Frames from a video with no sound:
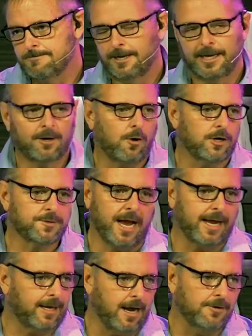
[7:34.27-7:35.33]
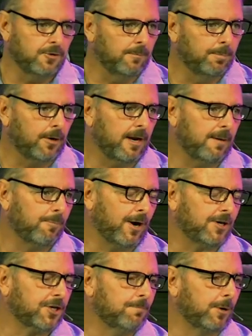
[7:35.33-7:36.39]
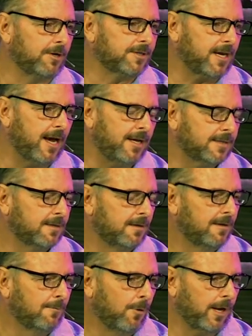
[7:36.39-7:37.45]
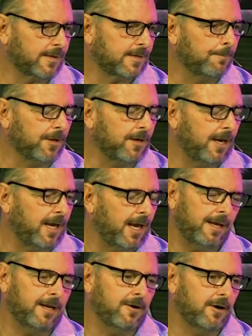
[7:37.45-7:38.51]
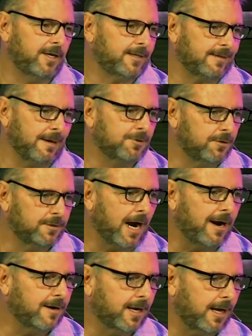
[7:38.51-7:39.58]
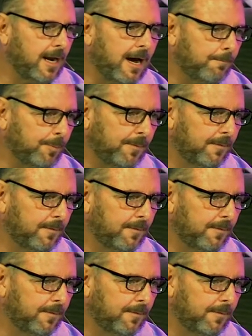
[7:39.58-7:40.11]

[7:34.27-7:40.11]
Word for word: And of course, I cannot do a Bert impression. Bert says, We'll get something to eat. And Ernie says, I'm too tired to get up.